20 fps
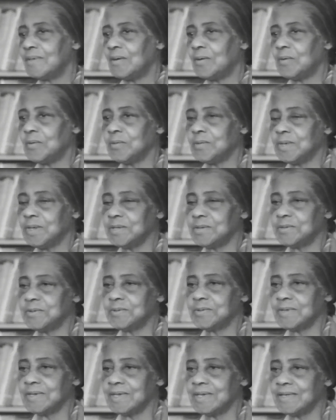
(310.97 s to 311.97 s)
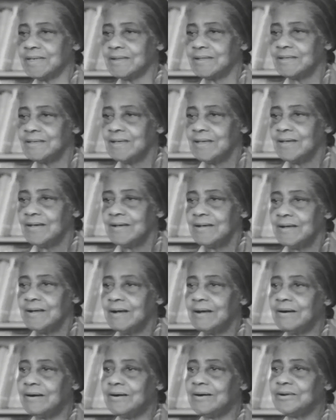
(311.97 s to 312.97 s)
Oh, yes, you can.
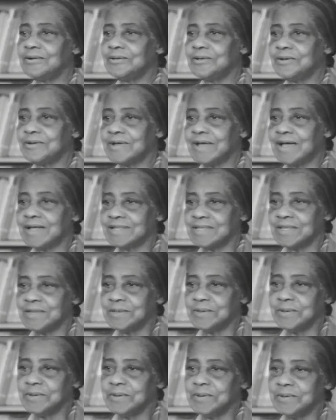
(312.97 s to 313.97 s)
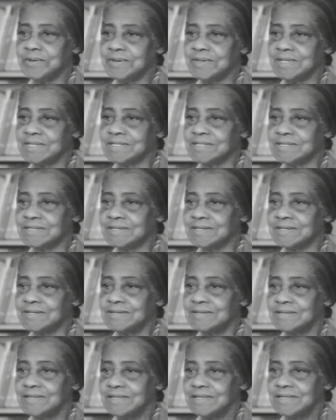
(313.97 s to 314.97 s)
All you got to do is
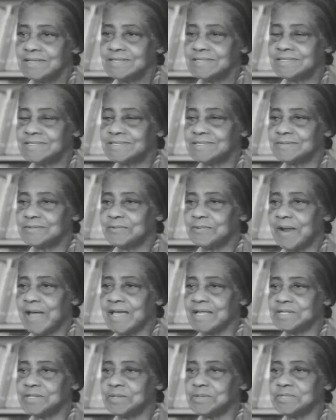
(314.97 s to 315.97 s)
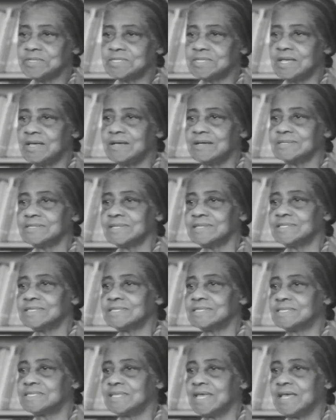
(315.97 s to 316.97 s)
write your songs
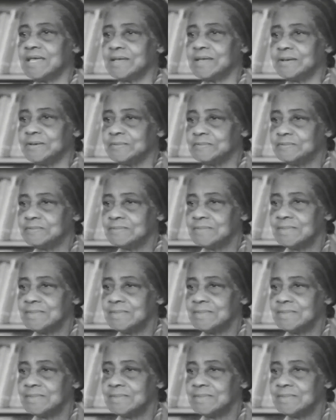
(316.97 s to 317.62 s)
and sing them.